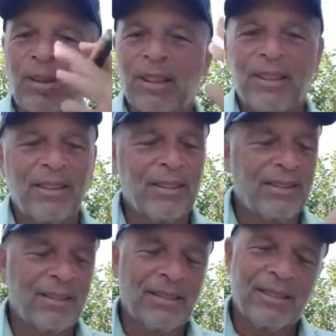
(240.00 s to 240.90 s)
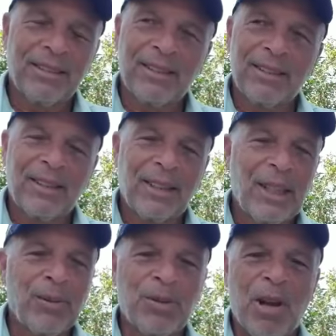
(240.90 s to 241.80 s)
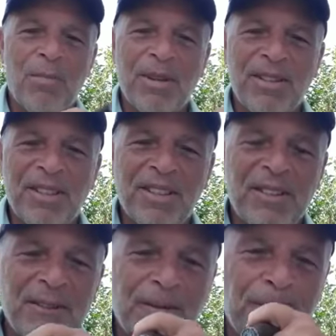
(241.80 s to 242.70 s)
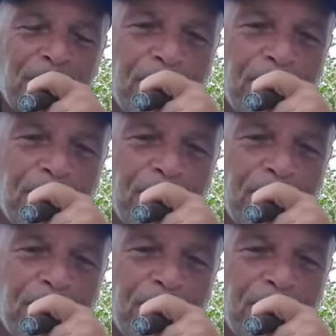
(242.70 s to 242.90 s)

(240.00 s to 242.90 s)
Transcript: Boy, he was all business.